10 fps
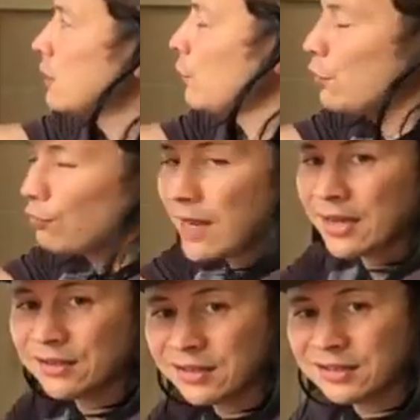So 3
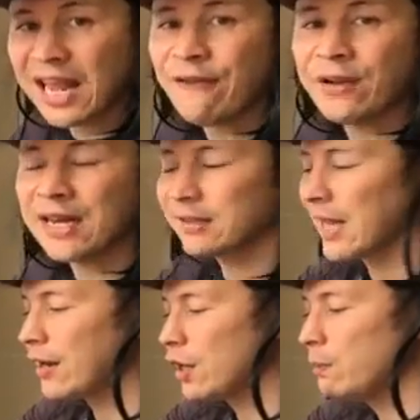and 7 is
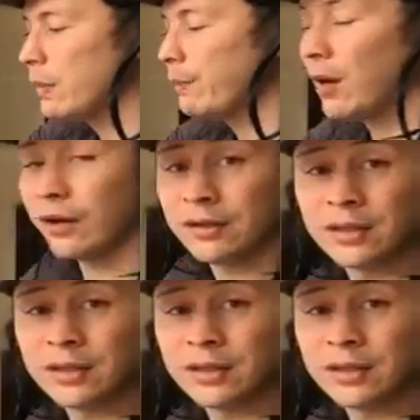that number bond.